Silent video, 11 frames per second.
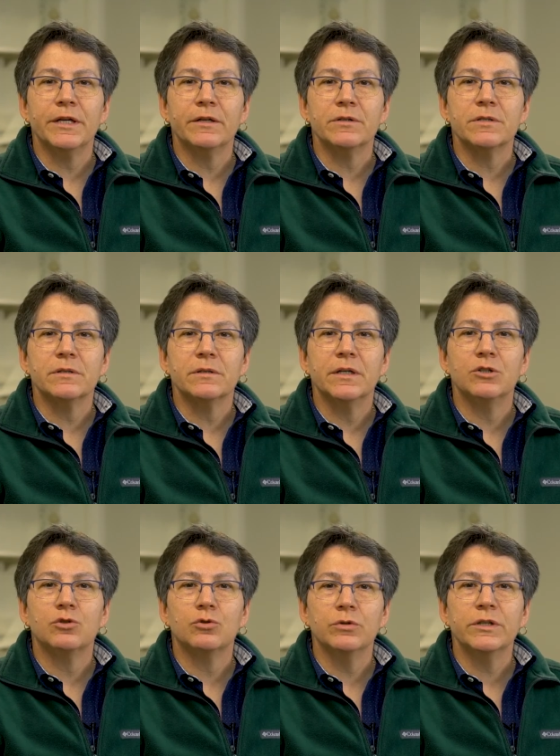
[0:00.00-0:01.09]
makers and
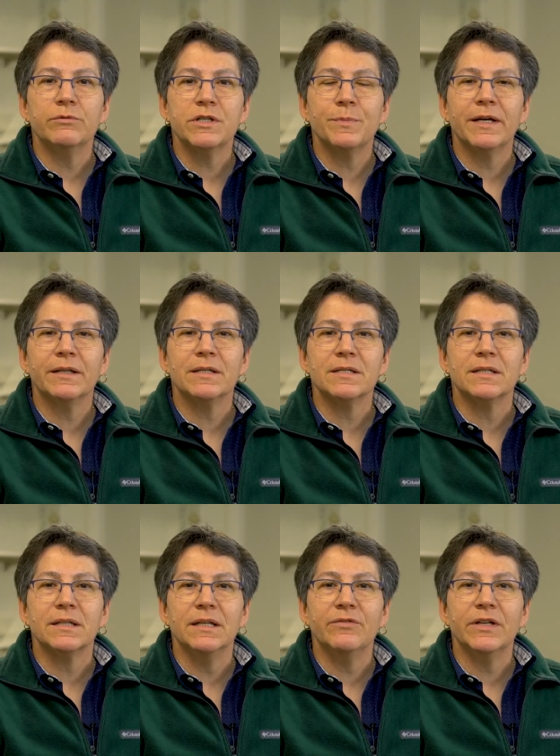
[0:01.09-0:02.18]
truly respect the
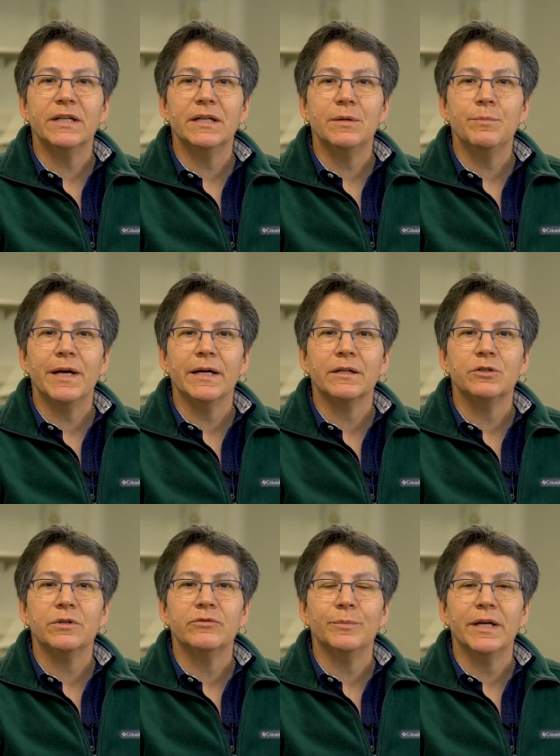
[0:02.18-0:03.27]
significant impact
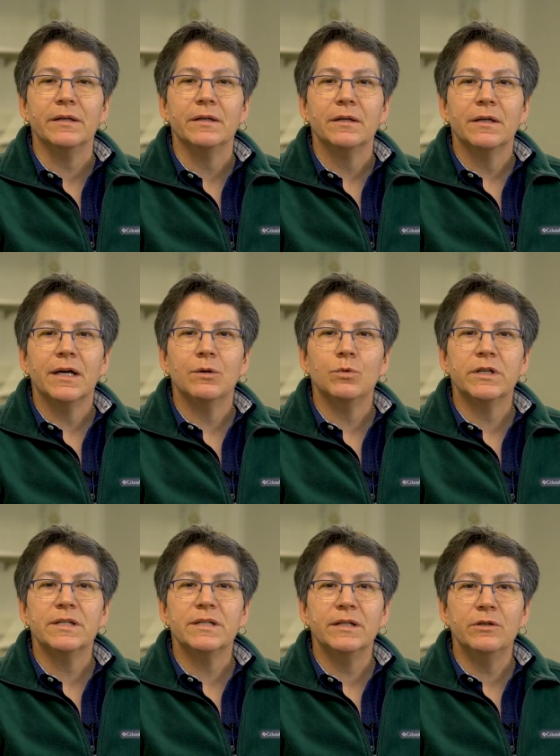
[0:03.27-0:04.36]
you have made and will
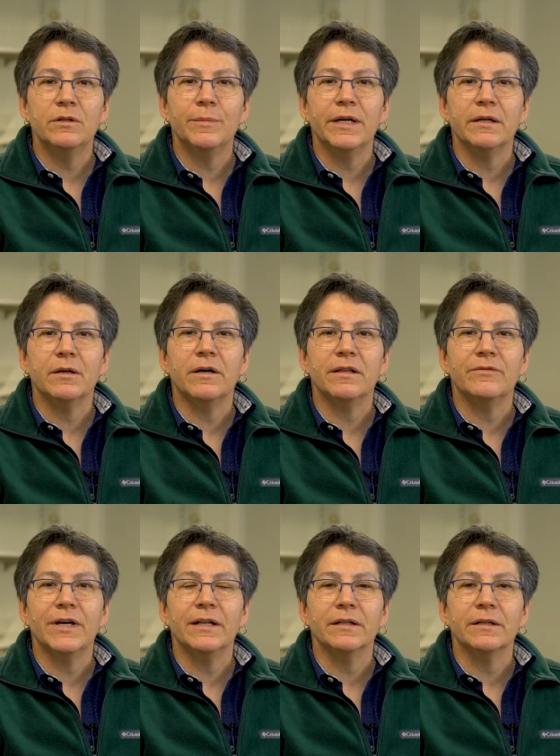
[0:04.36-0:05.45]
continue to make on the
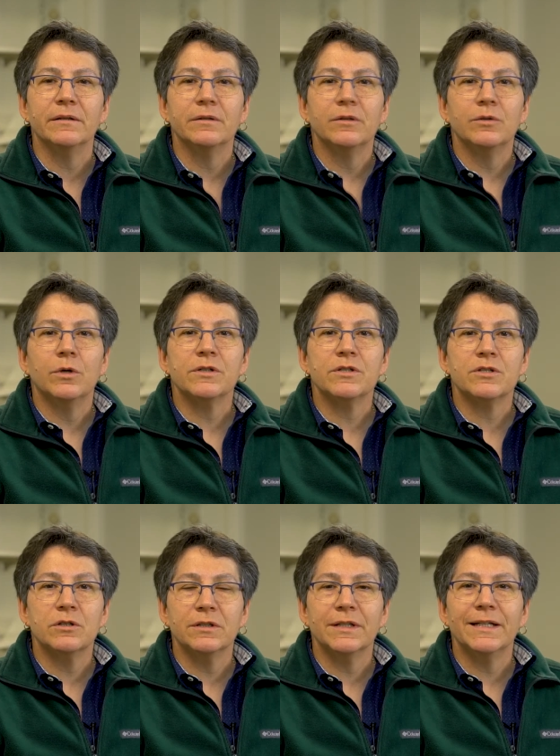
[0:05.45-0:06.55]
Valley. You are
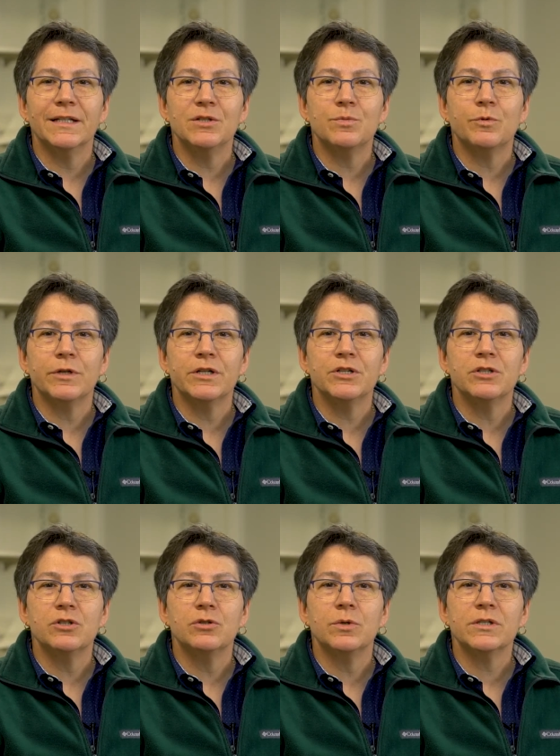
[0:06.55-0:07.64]
certainly an
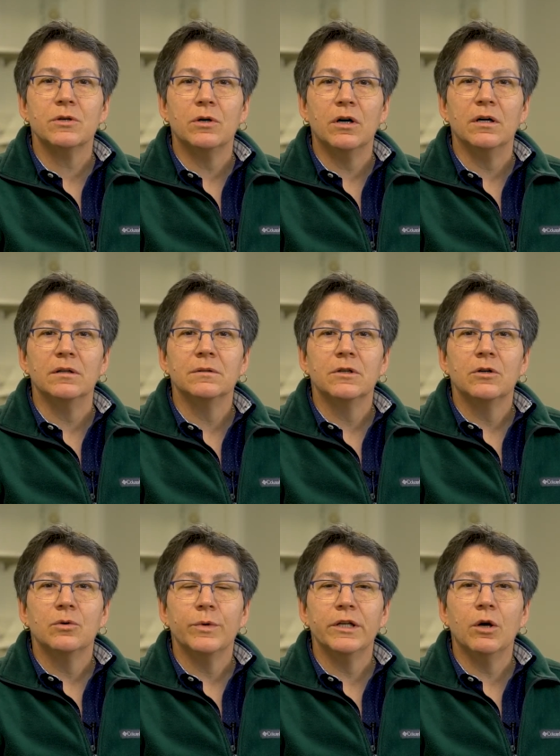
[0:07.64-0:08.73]
inspiration to us all.
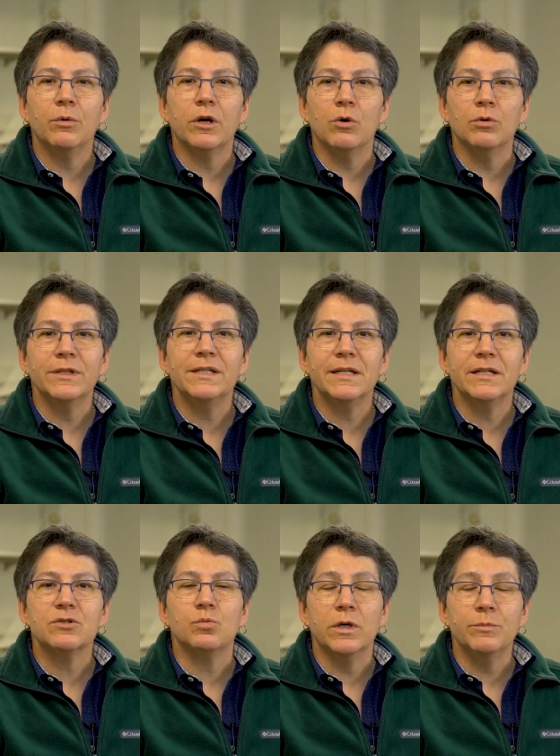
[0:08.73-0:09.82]
We know it only takes
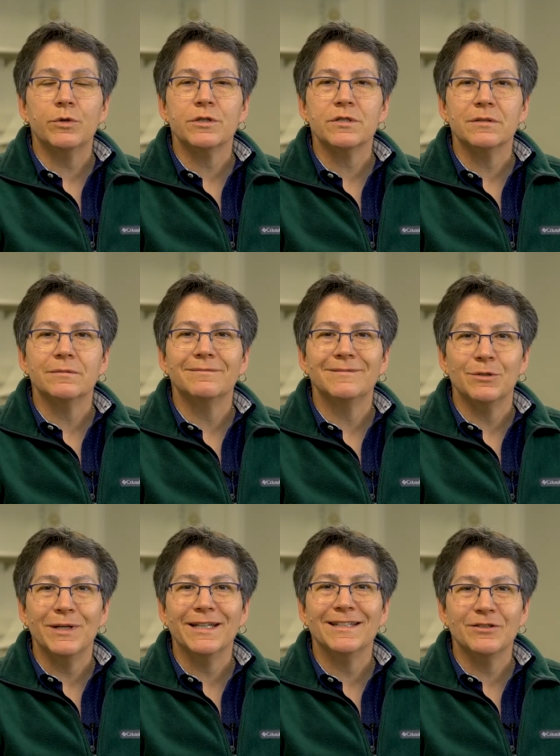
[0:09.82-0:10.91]
one person to
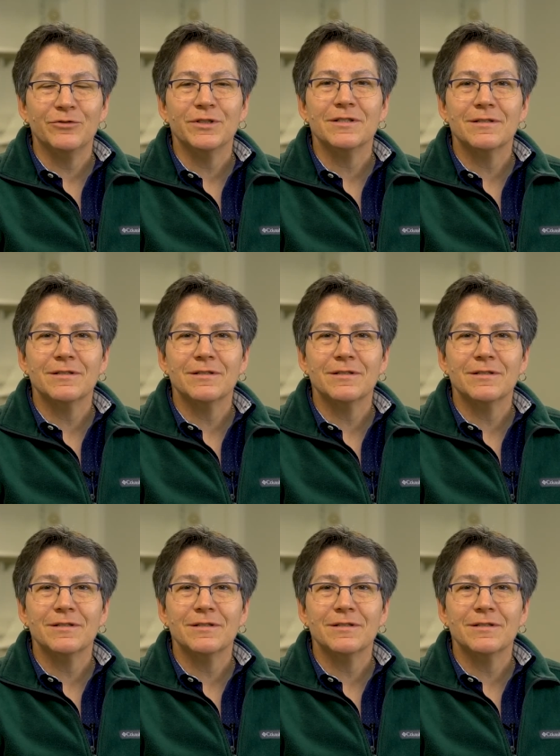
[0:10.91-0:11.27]
make a difference.